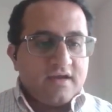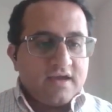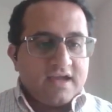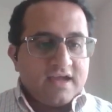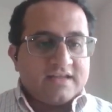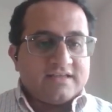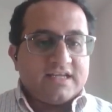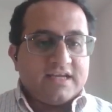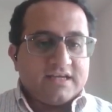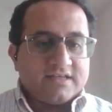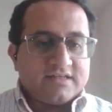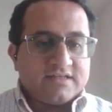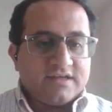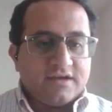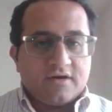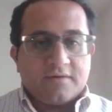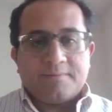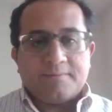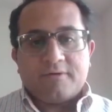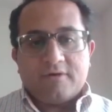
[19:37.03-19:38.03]
And
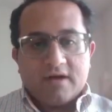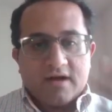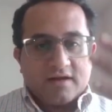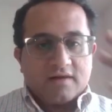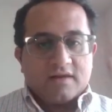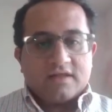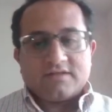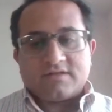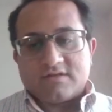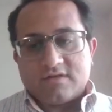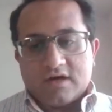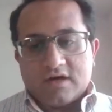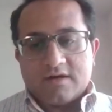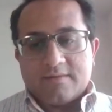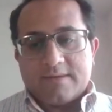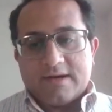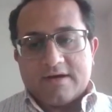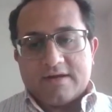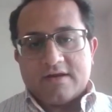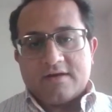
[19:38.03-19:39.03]
DSCR, Parag, let's talk
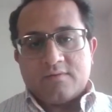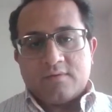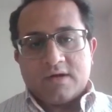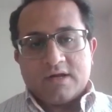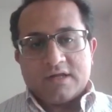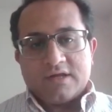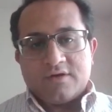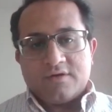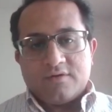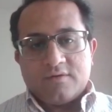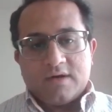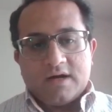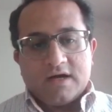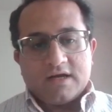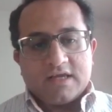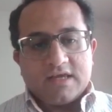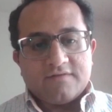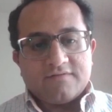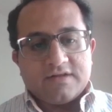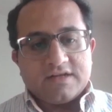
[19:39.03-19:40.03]
about it. Why don't you
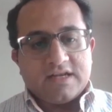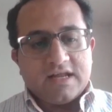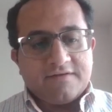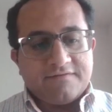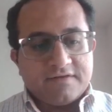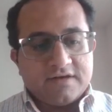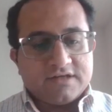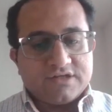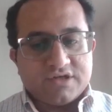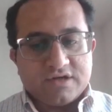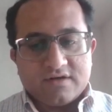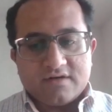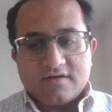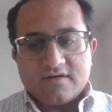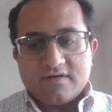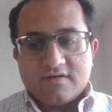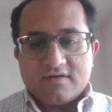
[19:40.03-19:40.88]
give the definition?